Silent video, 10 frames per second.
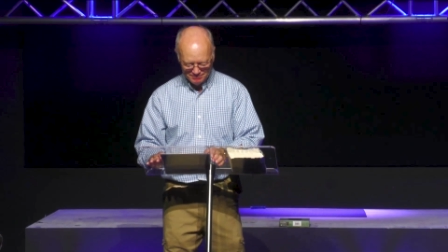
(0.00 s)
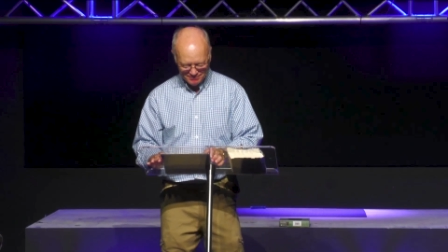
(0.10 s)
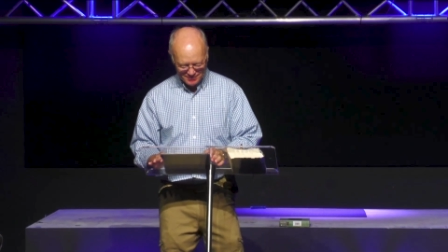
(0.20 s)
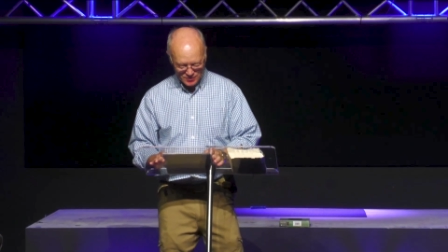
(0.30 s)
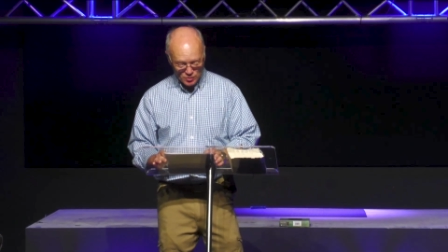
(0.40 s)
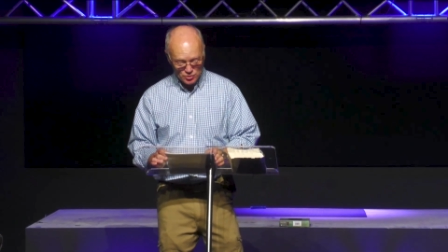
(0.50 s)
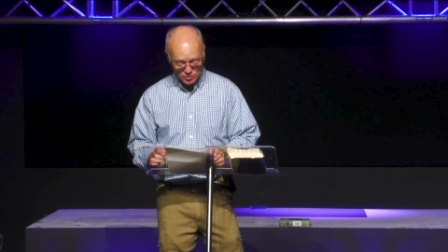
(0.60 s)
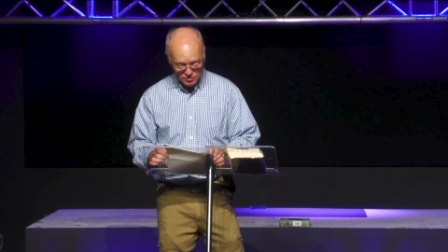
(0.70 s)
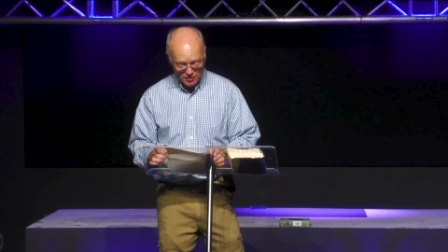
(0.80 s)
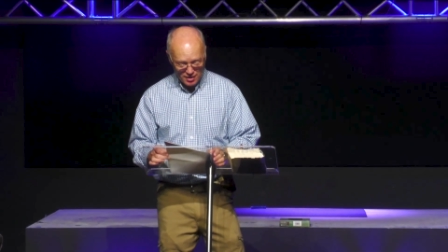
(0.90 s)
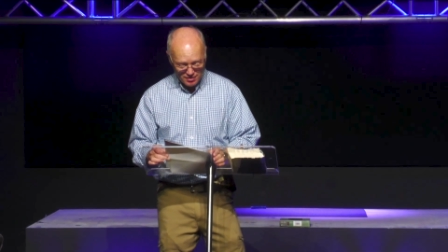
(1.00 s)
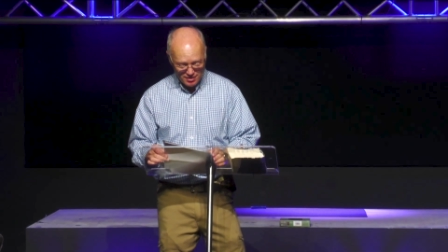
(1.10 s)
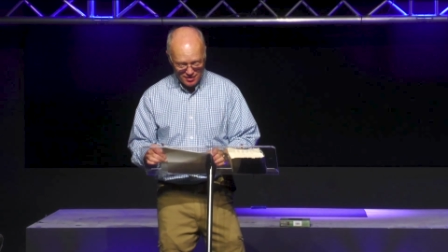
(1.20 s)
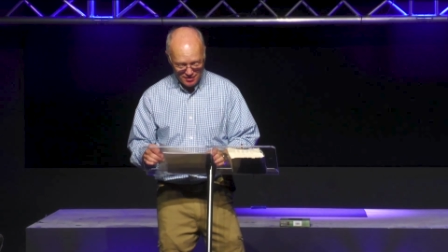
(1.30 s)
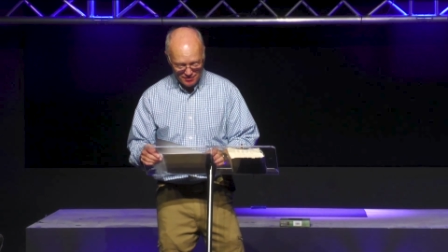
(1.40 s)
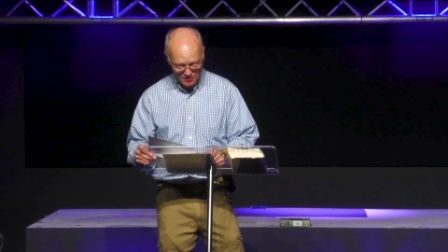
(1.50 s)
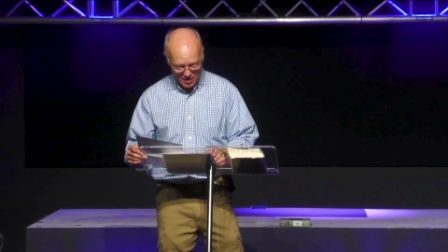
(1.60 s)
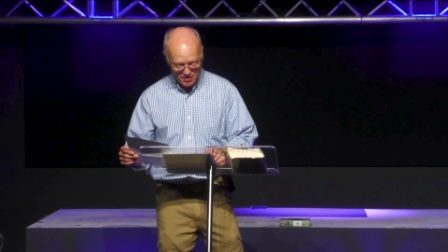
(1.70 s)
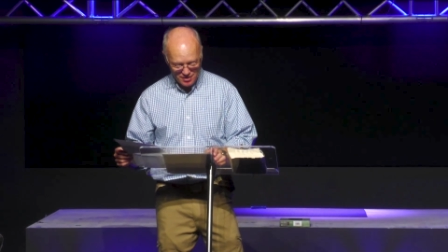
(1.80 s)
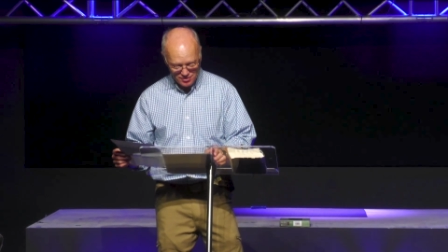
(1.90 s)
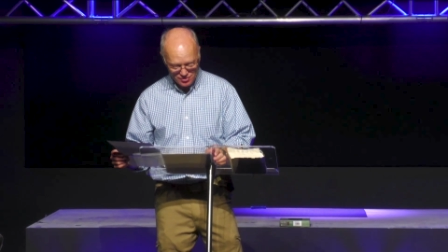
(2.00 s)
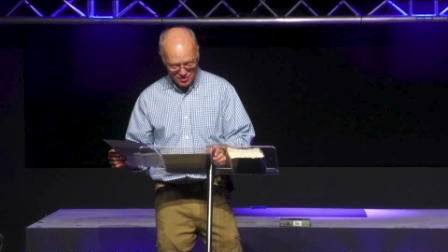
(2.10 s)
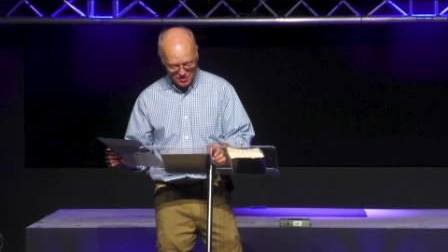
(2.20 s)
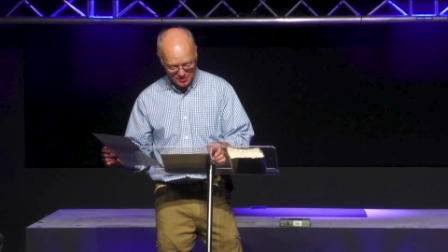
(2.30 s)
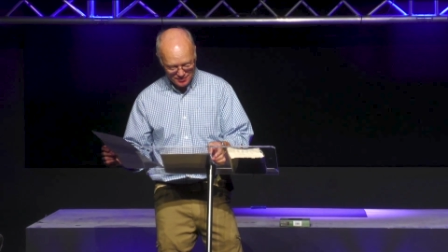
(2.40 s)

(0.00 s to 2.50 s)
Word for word: Which was very, very true.